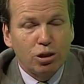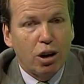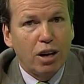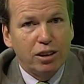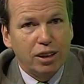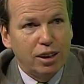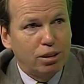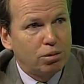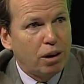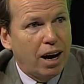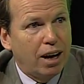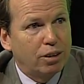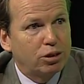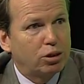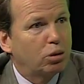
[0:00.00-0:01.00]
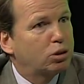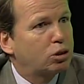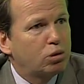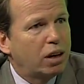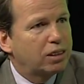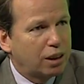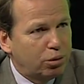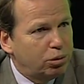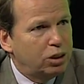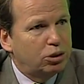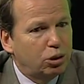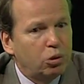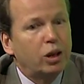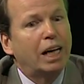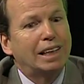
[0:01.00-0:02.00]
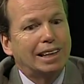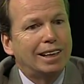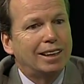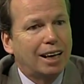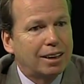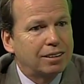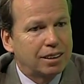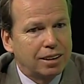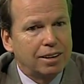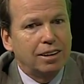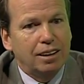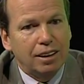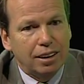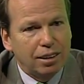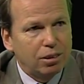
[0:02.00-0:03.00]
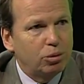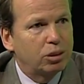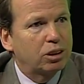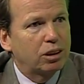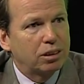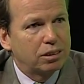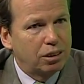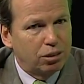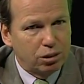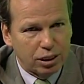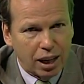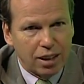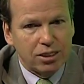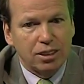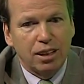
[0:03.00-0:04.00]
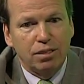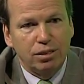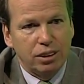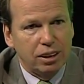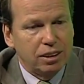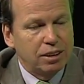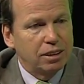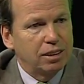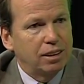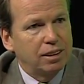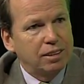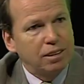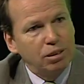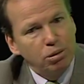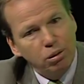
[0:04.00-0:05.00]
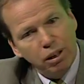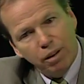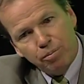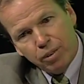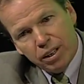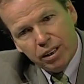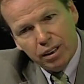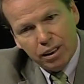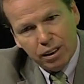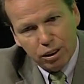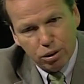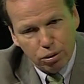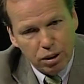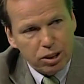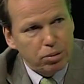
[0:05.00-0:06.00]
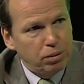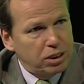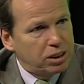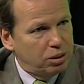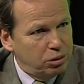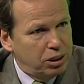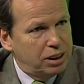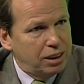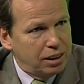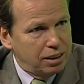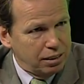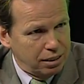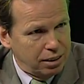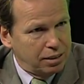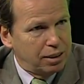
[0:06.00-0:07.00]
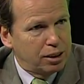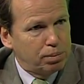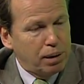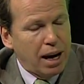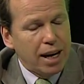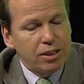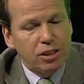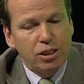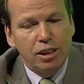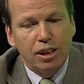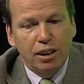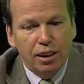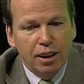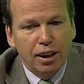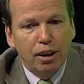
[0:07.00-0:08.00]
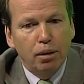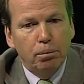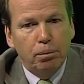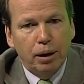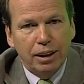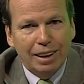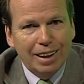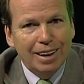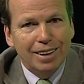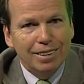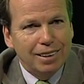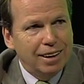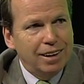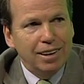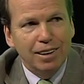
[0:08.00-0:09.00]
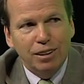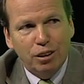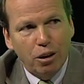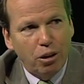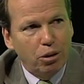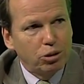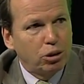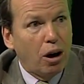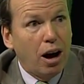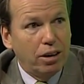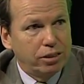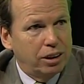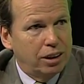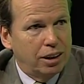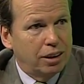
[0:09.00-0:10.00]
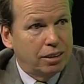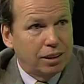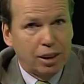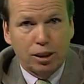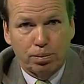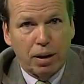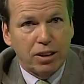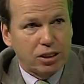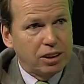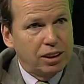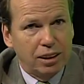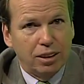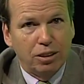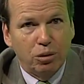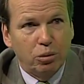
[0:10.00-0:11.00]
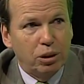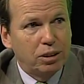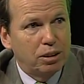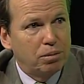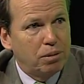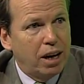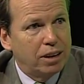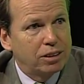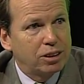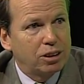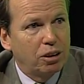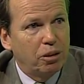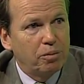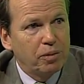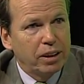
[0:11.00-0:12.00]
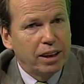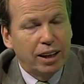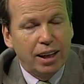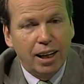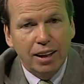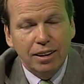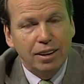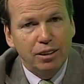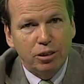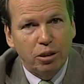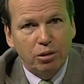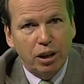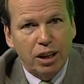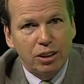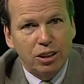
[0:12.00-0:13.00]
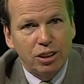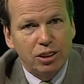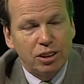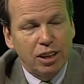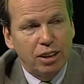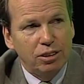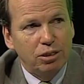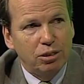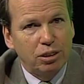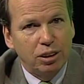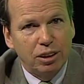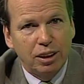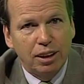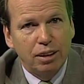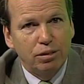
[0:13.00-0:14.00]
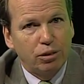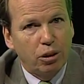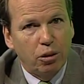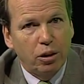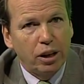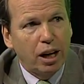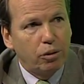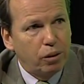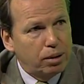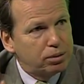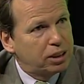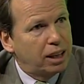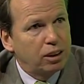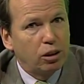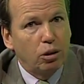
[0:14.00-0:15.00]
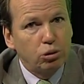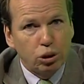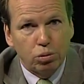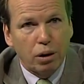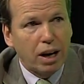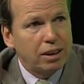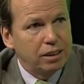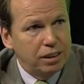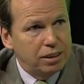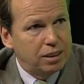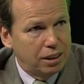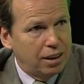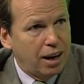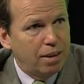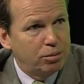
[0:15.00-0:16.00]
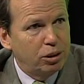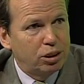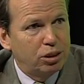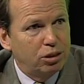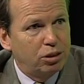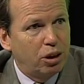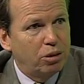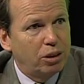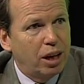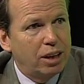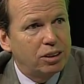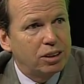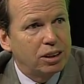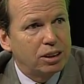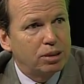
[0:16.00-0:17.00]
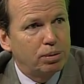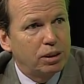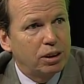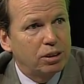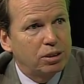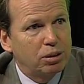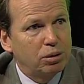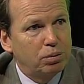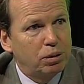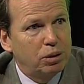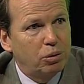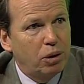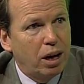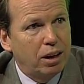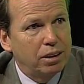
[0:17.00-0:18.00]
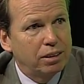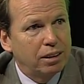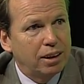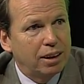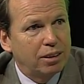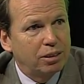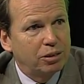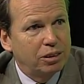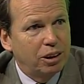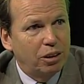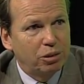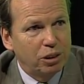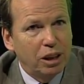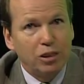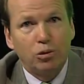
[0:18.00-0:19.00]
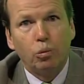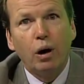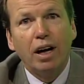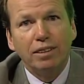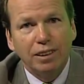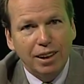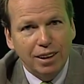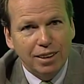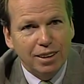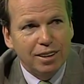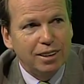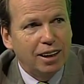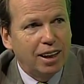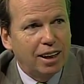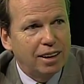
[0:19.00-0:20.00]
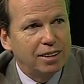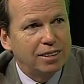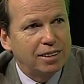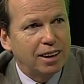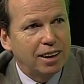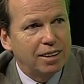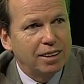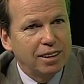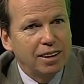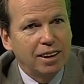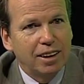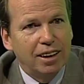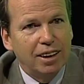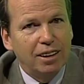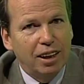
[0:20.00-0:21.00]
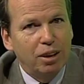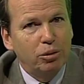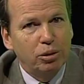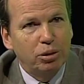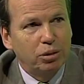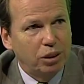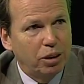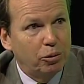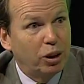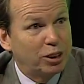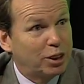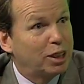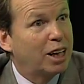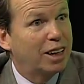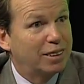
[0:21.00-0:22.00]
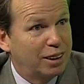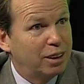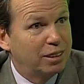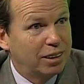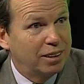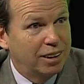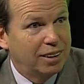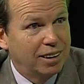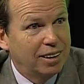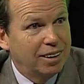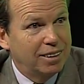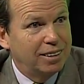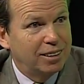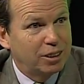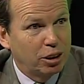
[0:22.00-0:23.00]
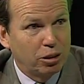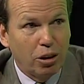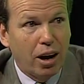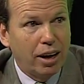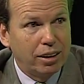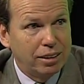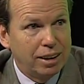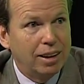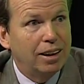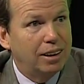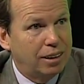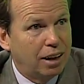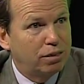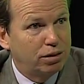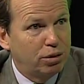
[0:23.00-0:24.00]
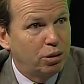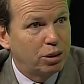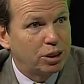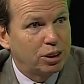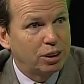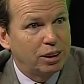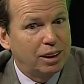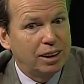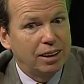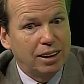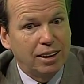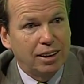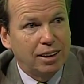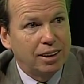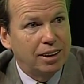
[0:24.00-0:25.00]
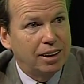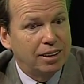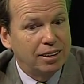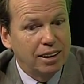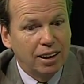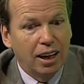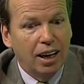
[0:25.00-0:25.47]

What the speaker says: all year round. So it's great that we do it at the end of the year with the Thanksgiving into Christmas, and we did it this past year. But their need goes all year, especially in the winter months. So any donations that you can give, go on our website and go directly to them with your donations, because it would be it's well needed, and it will, once again, there's a lot of need, unfortunately, and